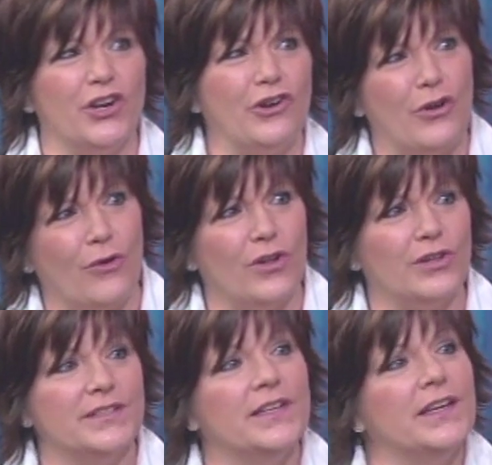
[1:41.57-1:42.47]
or
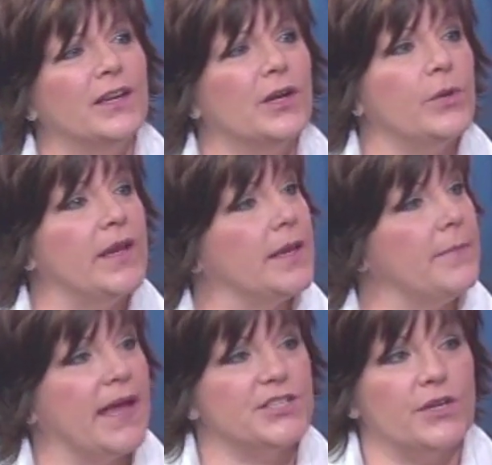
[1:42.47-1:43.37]
gold. We can
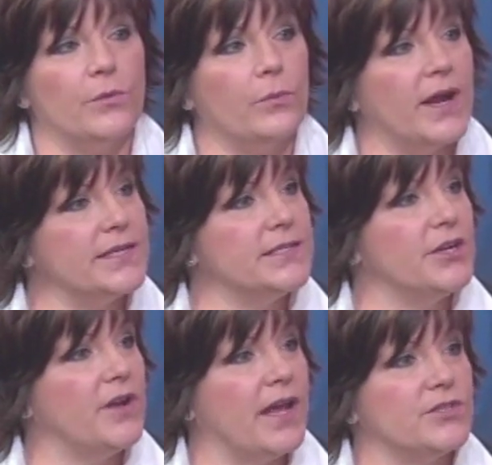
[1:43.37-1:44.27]
match it right to
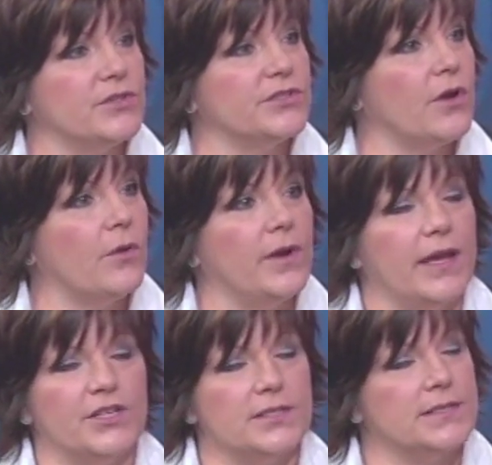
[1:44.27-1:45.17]
your natural tone
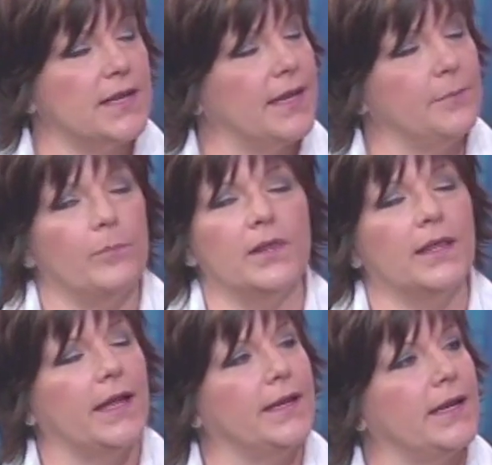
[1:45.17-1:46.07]
and just
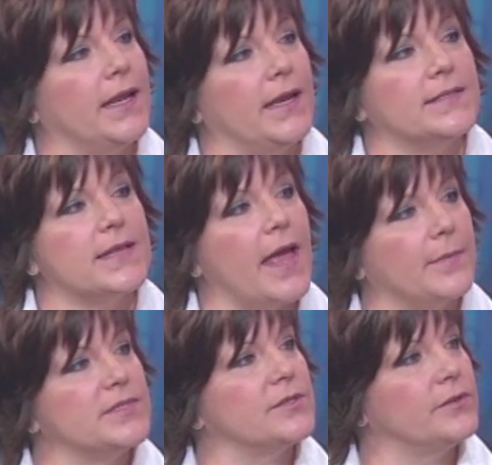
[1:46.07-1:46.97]
blend it in. It's
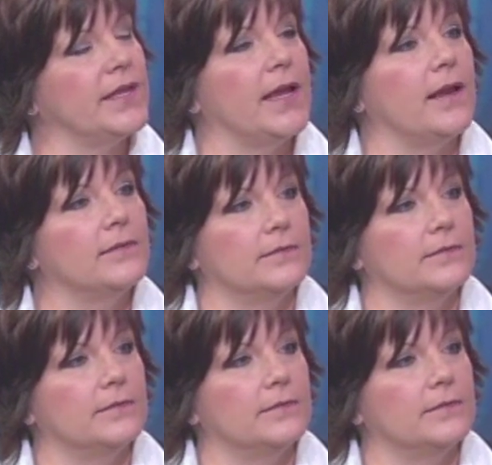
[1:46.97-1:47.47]
absolutely.